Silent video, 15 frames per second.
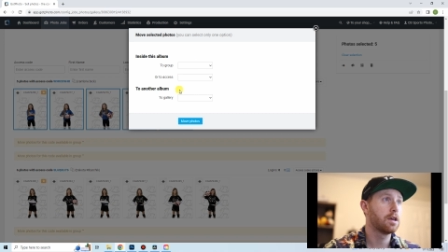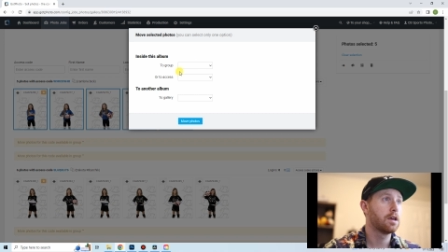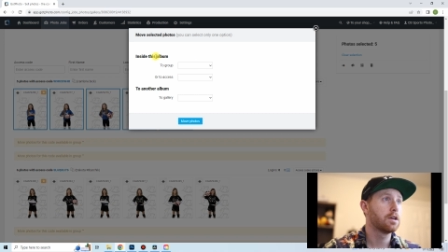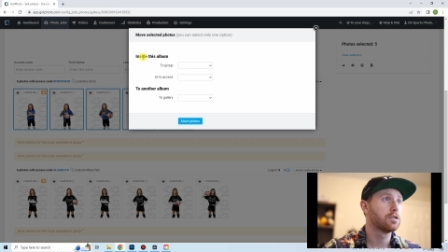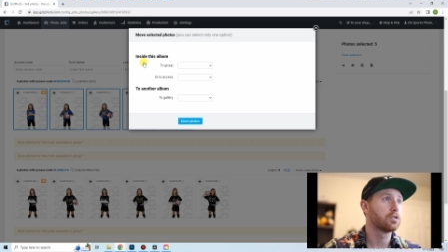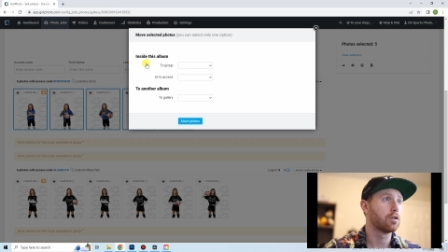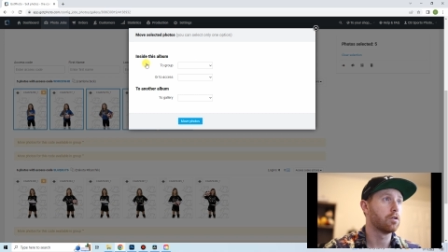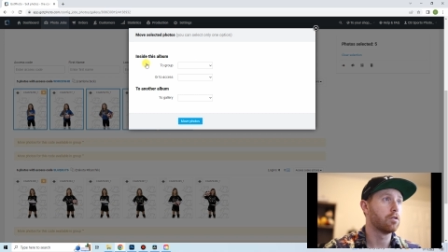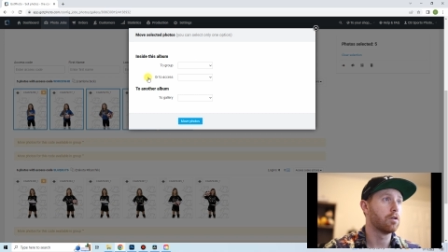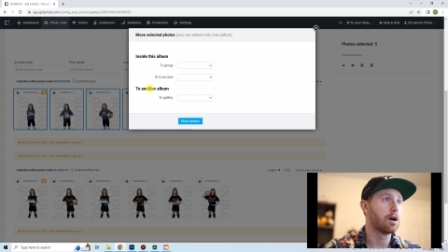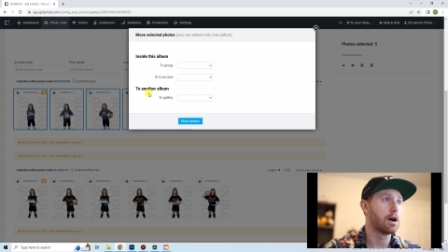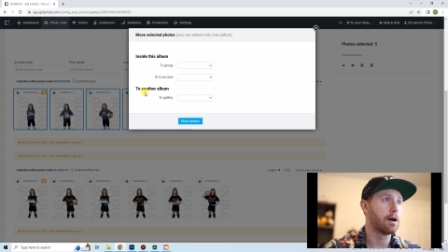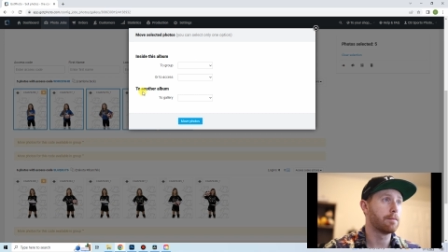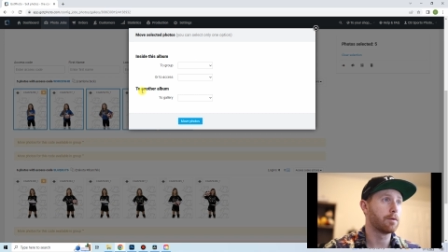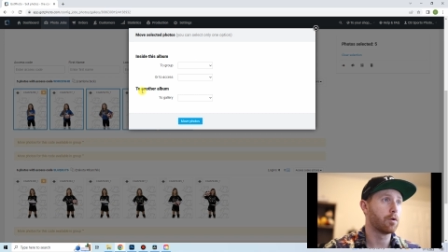so
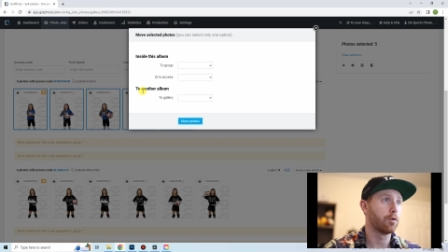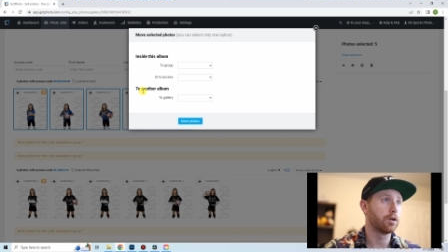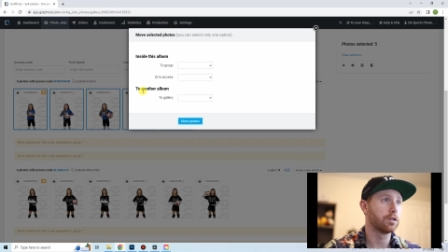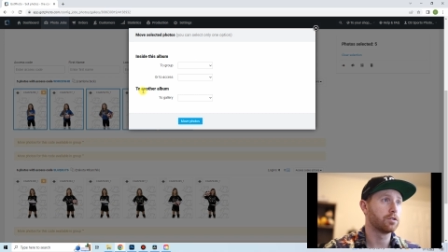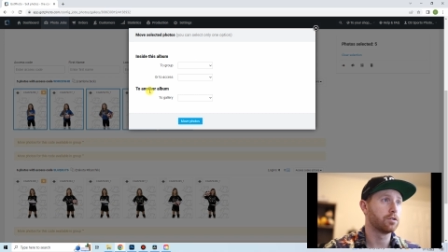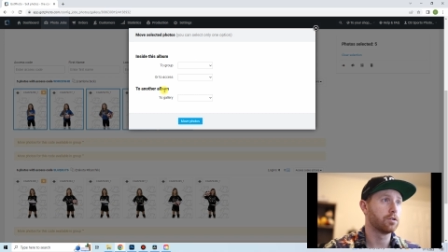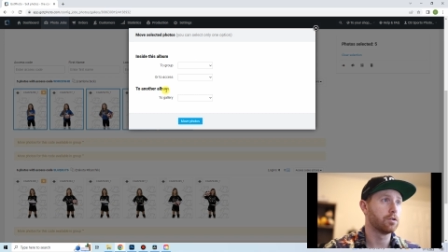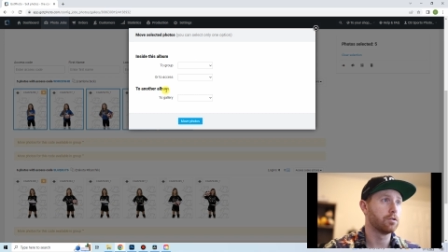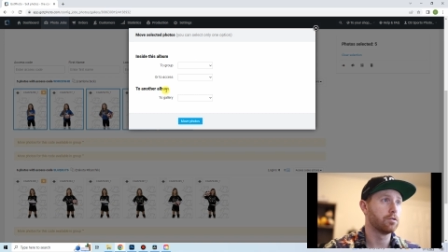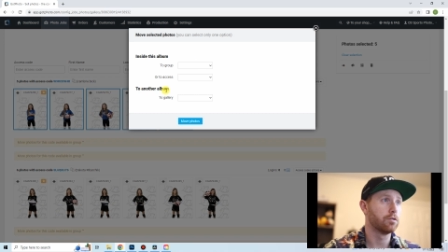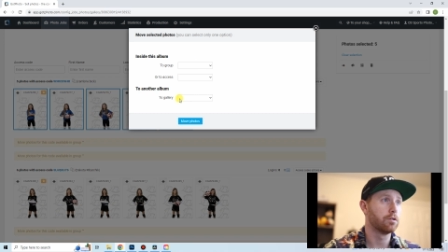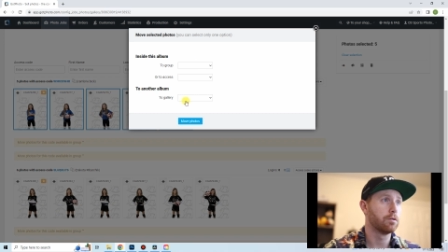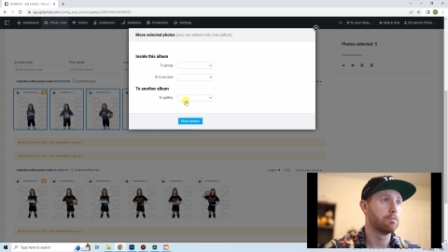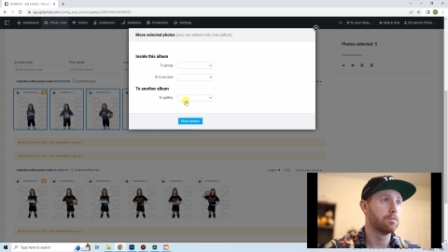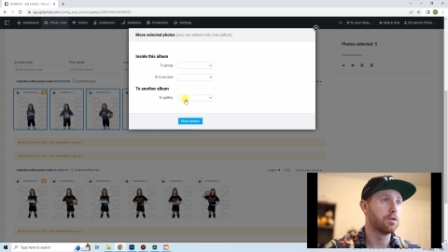I'm going to
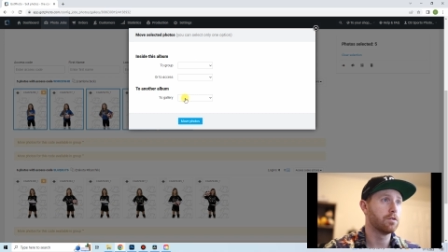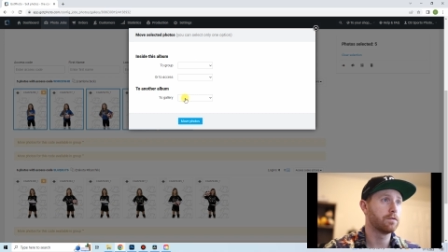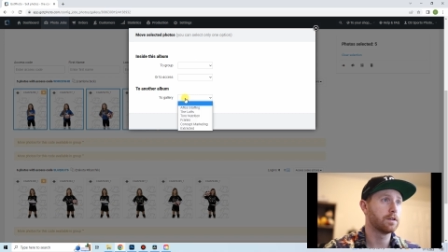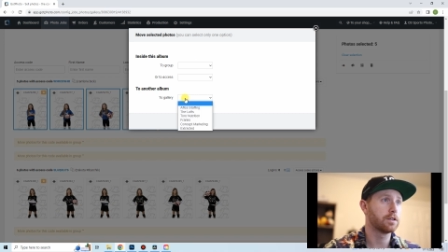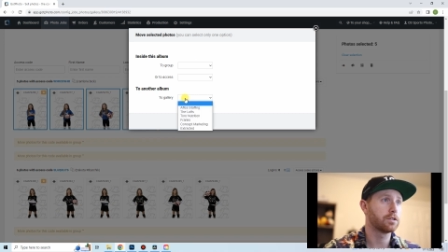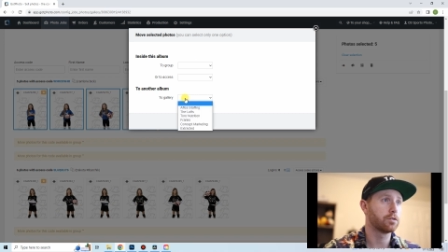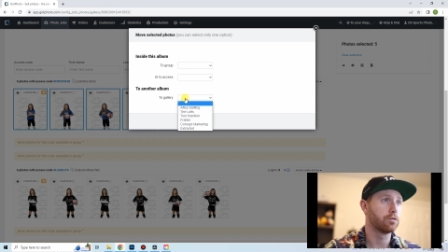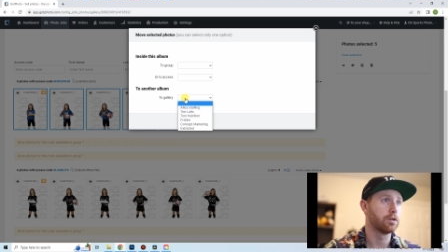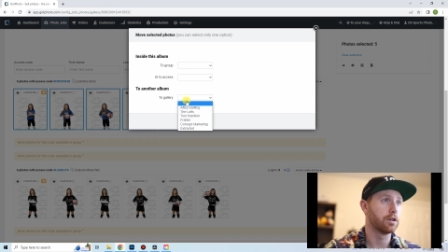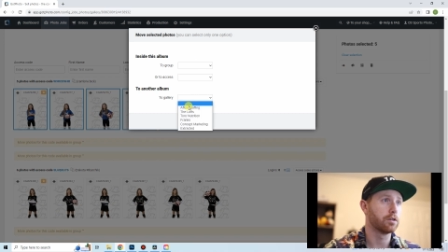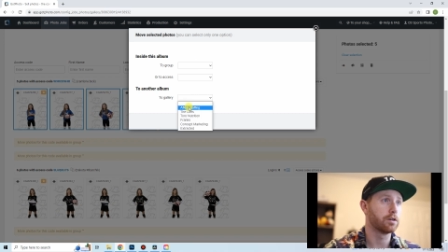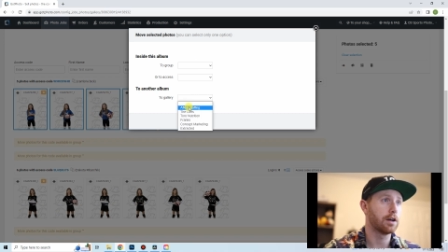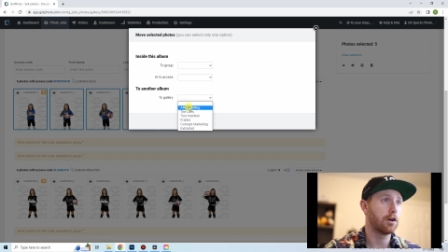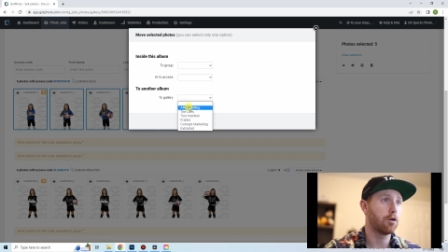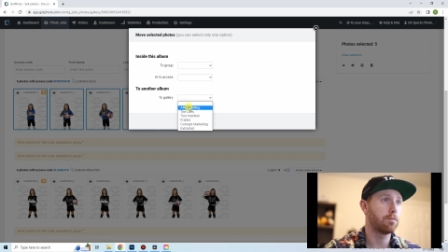move this to
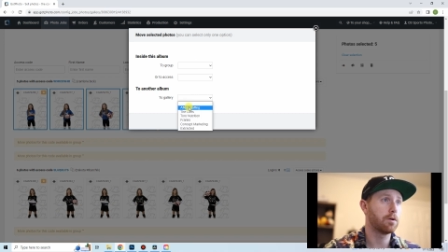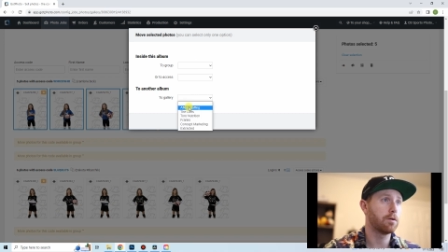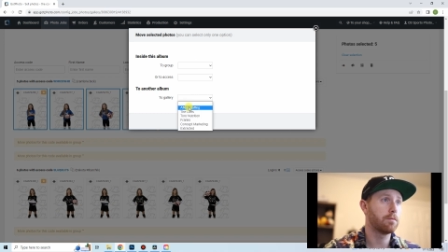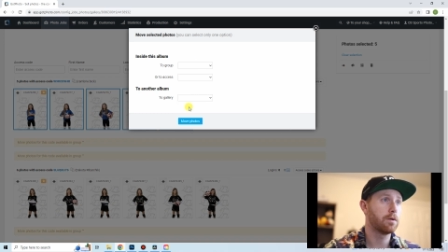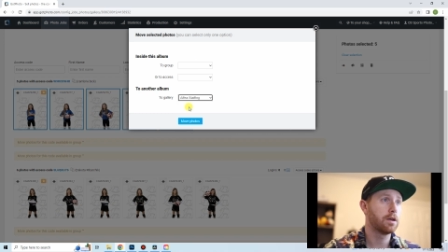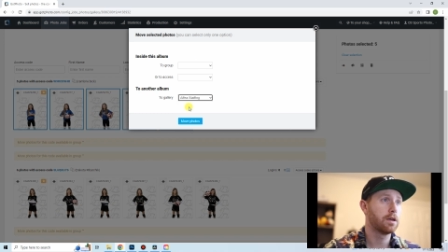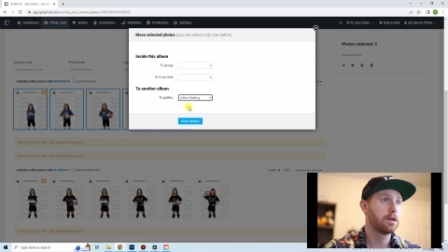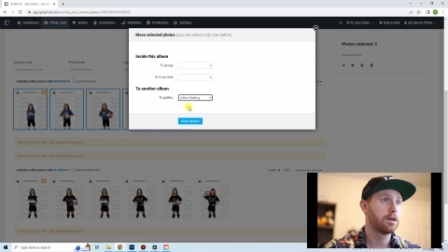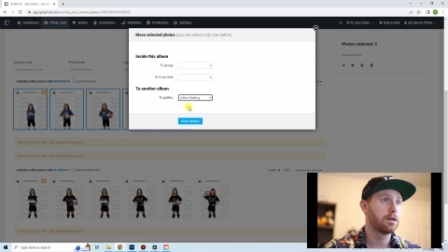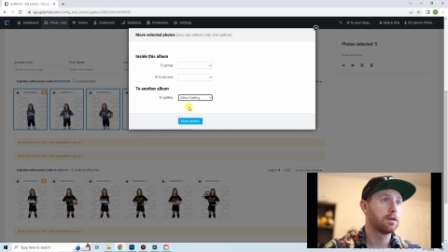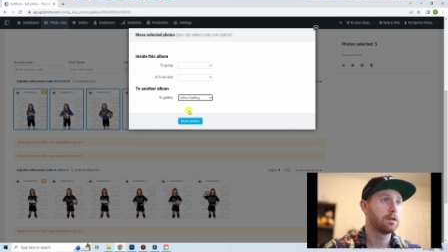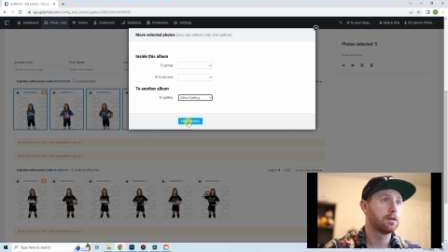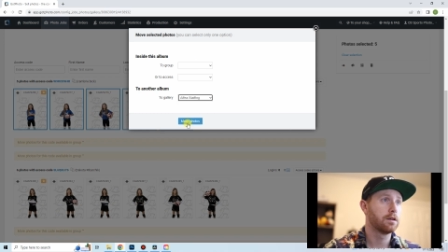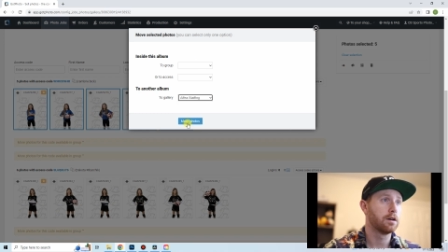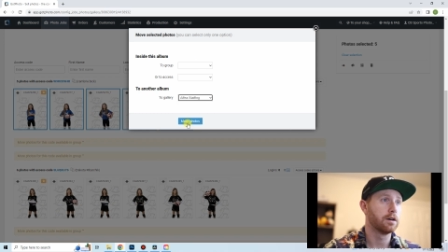another album,
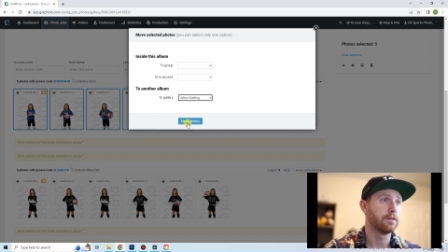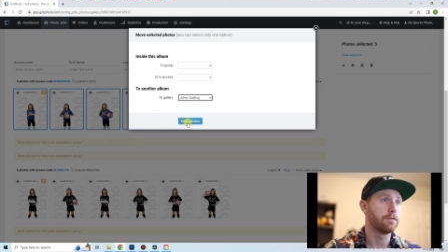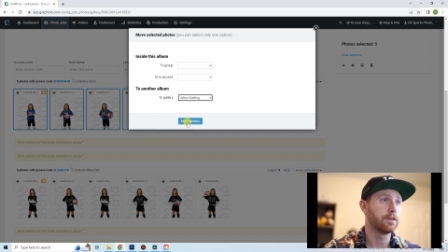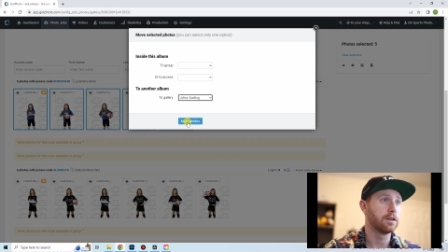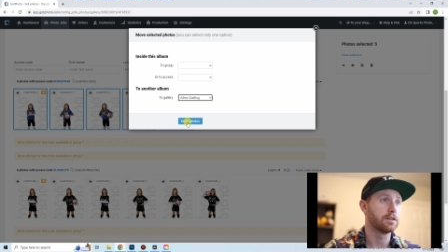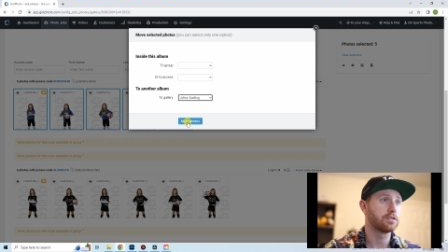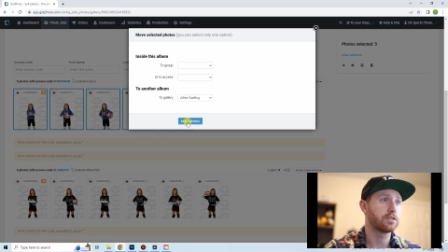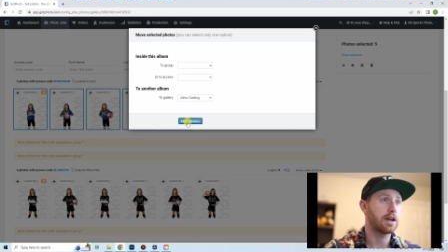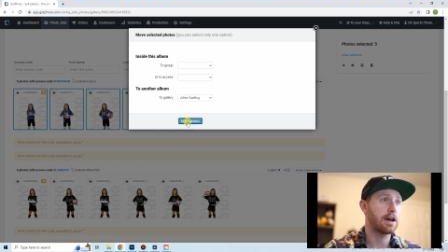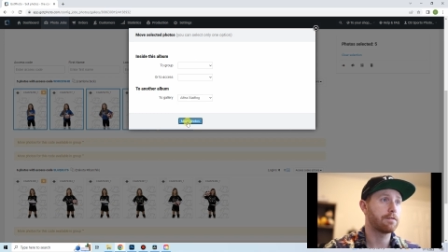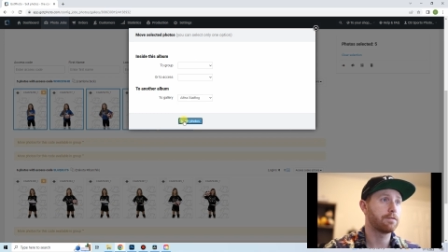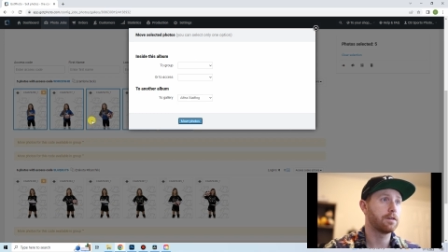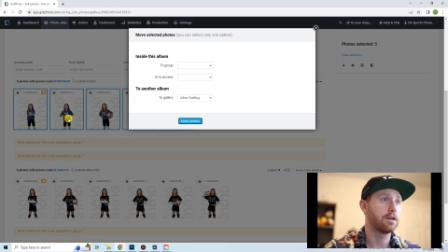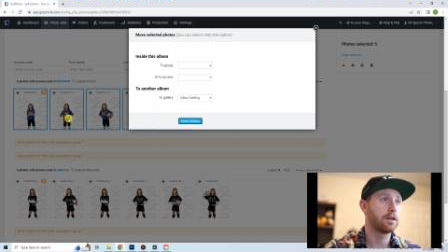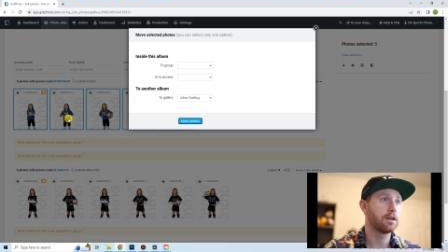AFIA
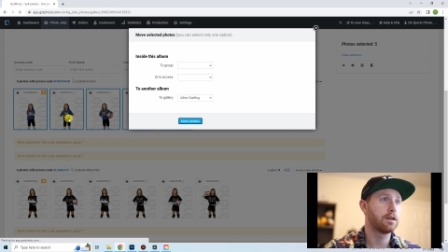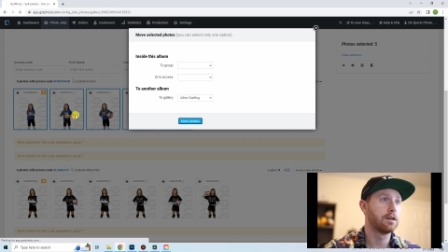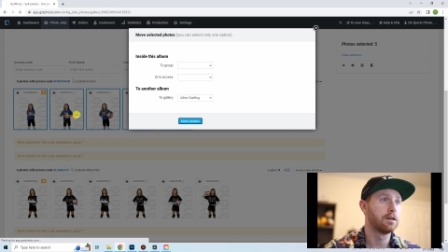staffing,